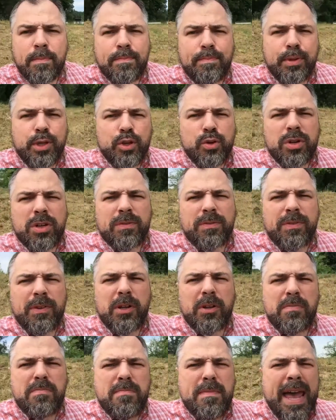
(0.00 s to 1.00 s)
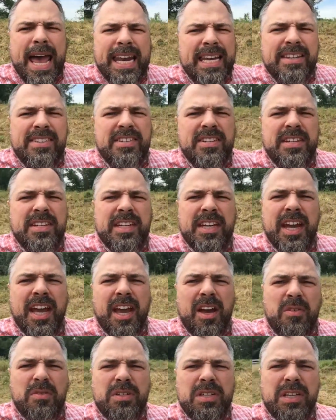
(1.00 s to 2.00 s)
Beautiful Madison
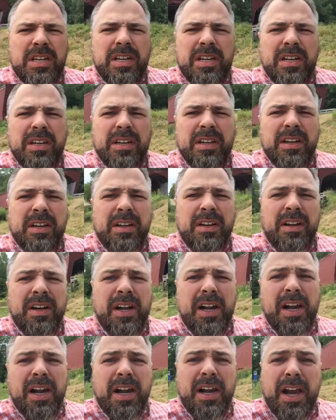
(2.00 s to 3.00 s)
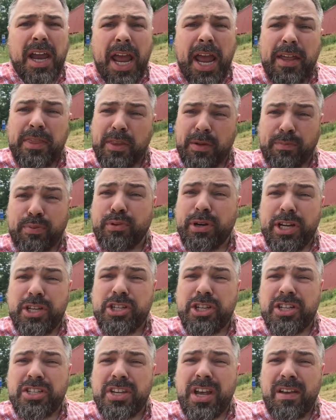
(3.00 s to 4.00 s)
County and the
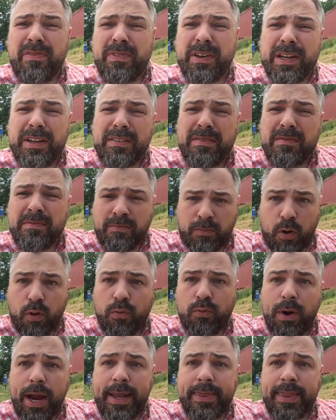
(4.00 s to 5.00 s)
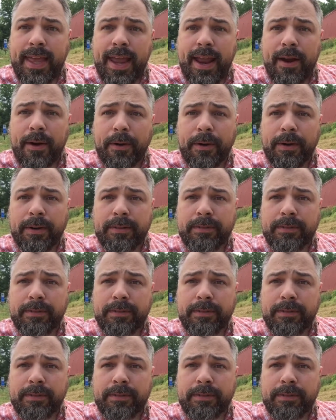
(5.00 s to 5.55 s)
bridges of it, right there.